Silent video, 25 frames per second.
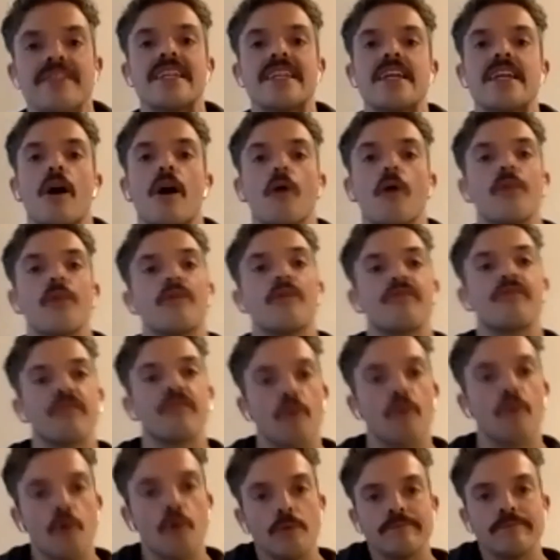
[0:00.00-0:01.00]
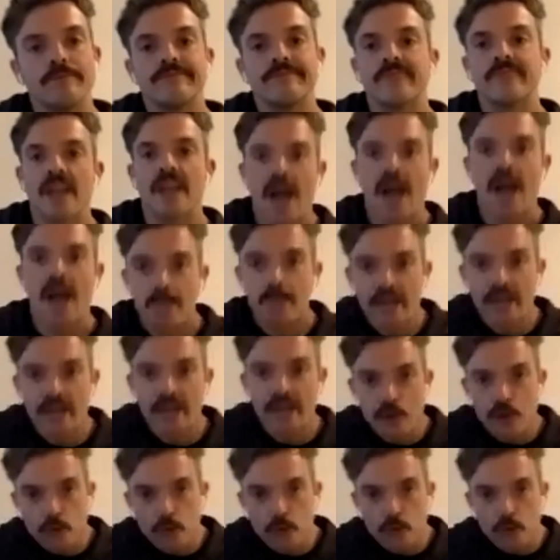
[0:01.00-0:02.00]
knee on the floor and
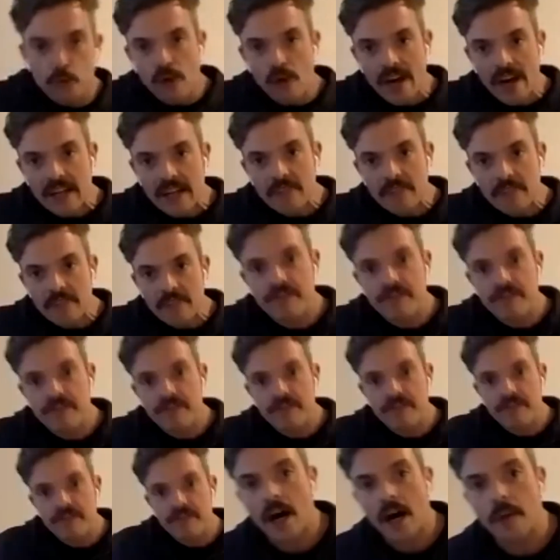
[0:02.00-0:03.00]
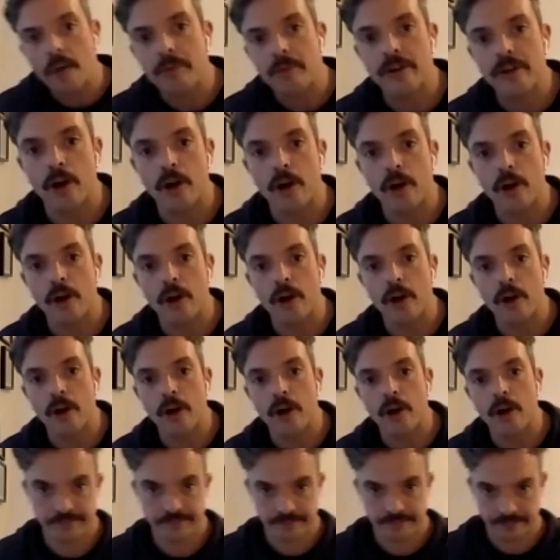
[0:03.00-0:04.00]
bring your right foot up and over.
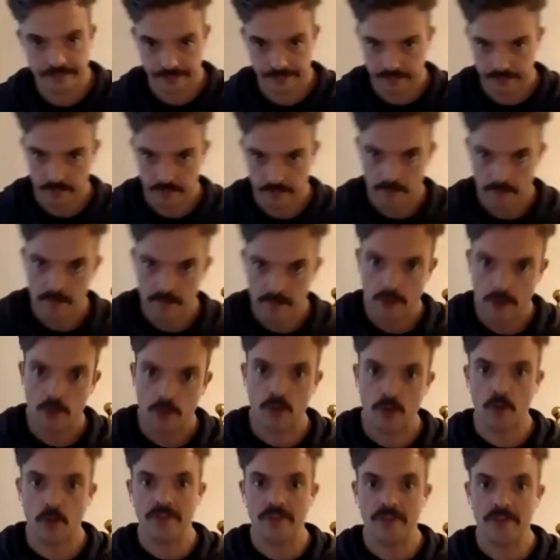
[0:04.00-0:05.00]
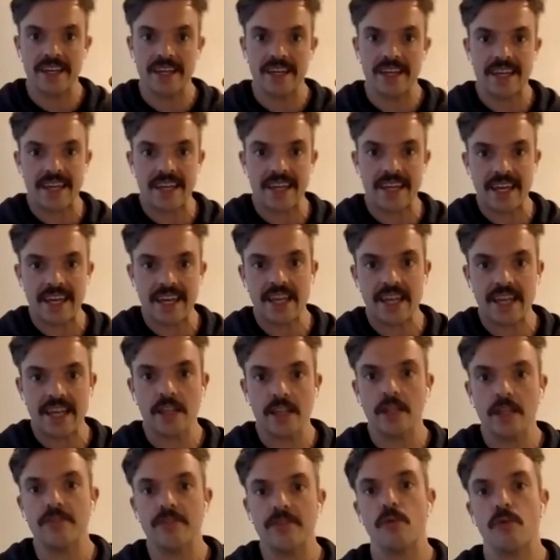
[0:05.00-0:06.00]
We want the heel of
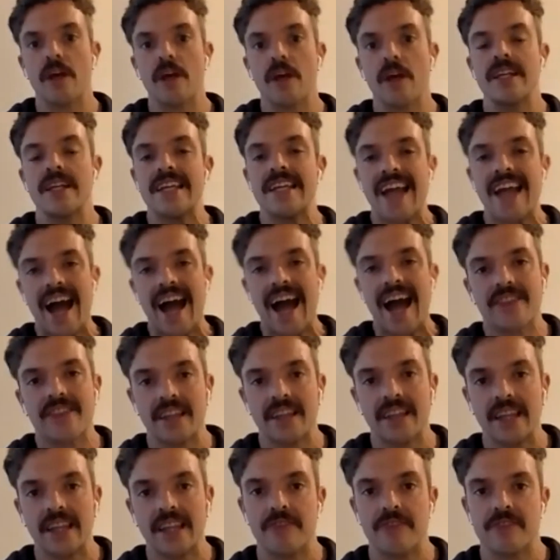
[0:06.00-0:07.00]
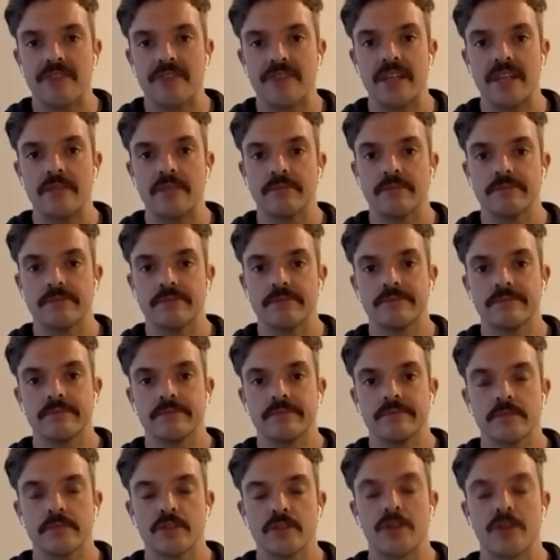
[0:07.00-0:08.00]
the right knee at the left knee.
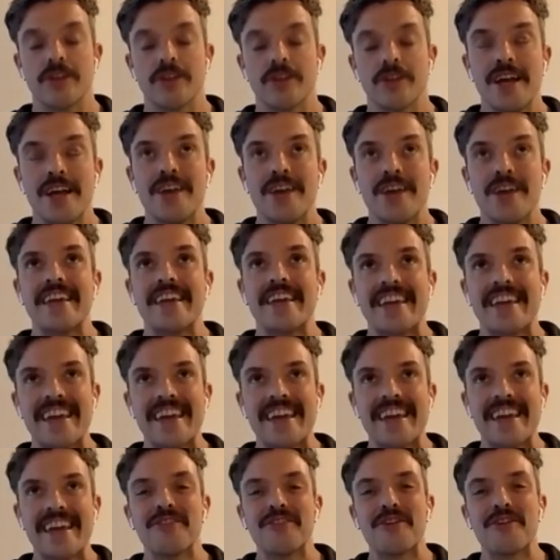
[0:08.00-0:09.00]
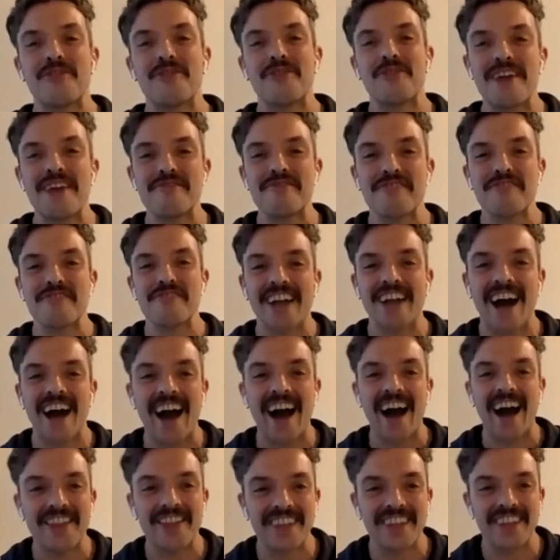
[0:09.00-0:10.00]
Sorry, the heel of the right foot
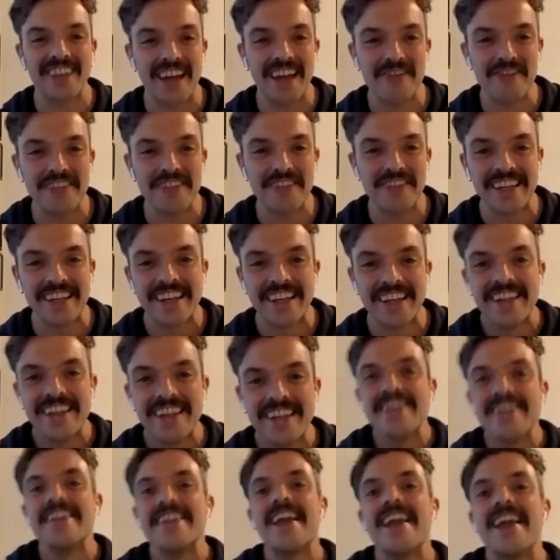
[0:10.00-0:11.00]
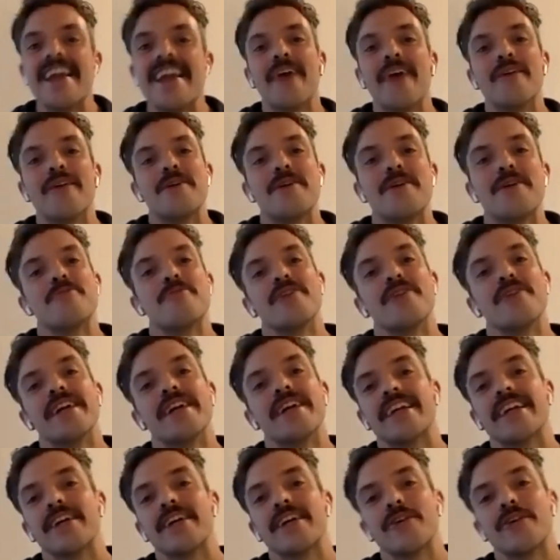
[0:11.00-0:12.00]
at the left knee. Now,
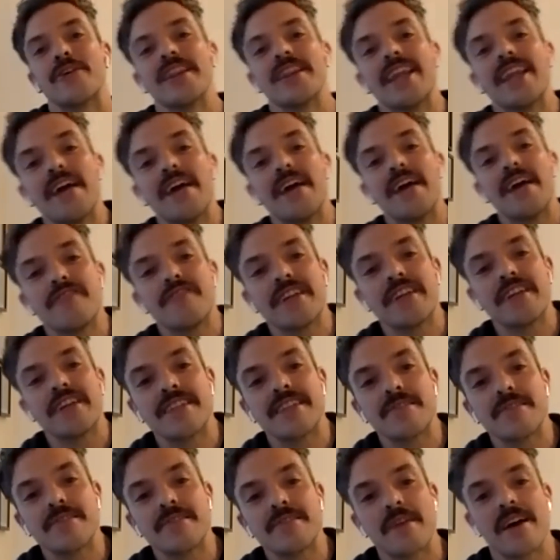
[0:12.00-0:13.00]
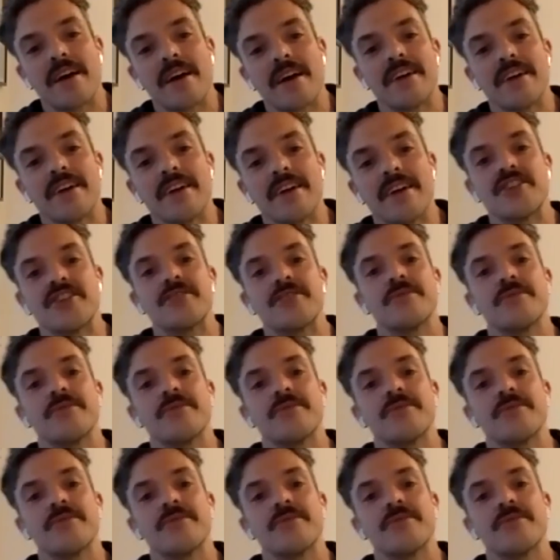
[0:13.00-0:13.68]
bring your left fingertips behind you.